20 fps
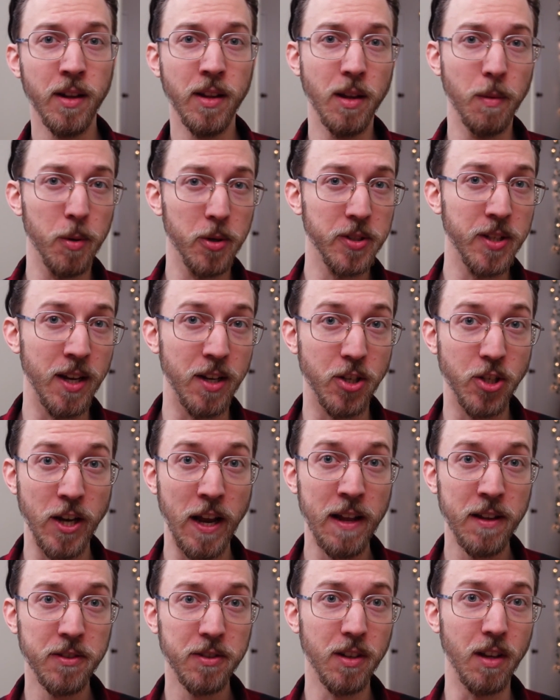the percent
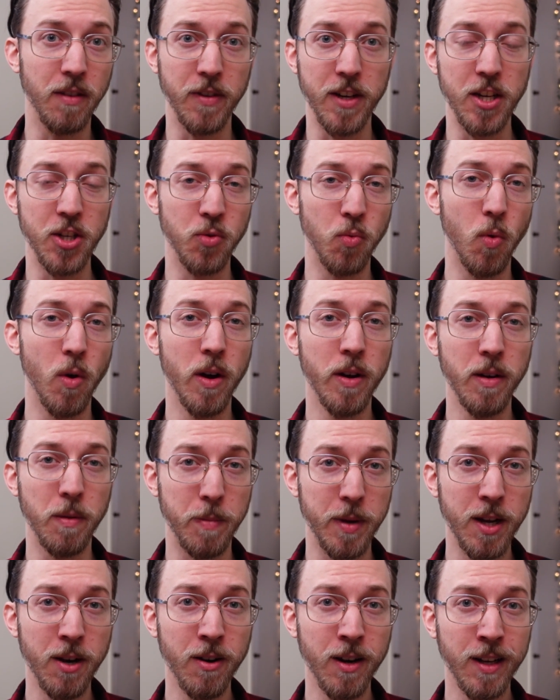chance of each one
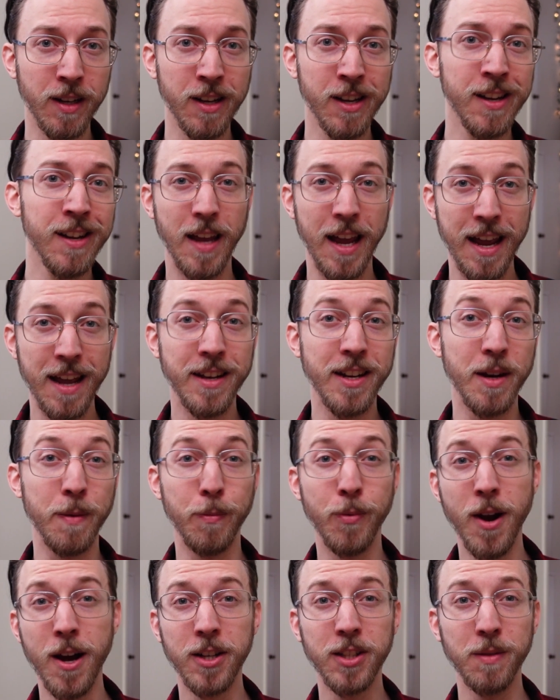appearing, and an
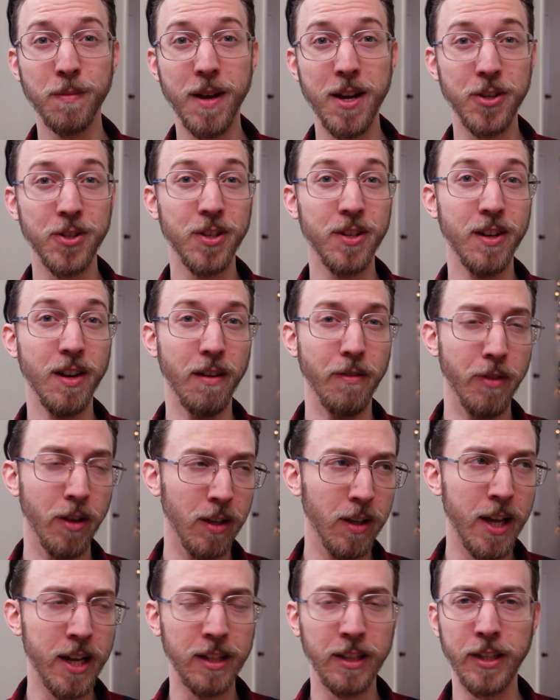approximation of the
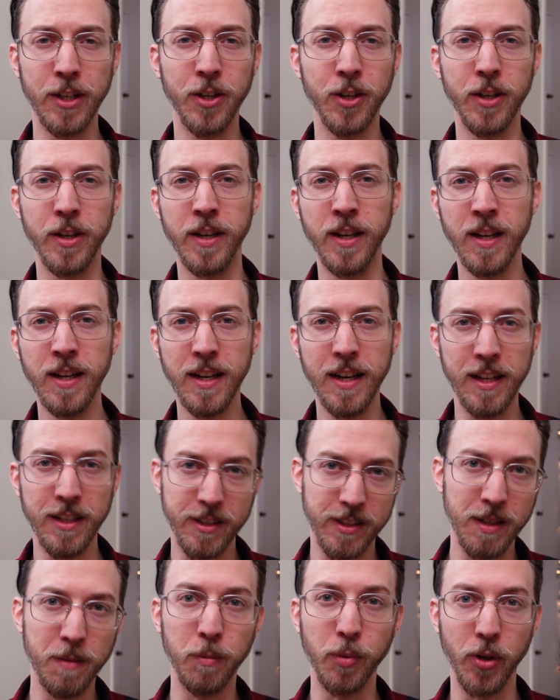likelihood in
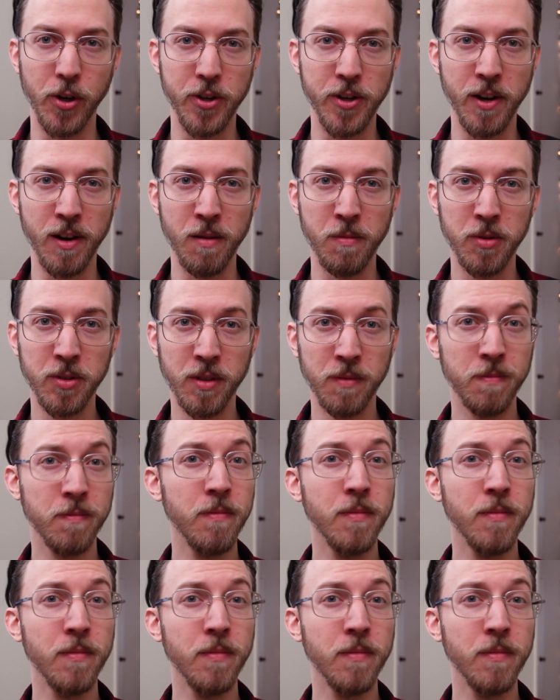simpler terms.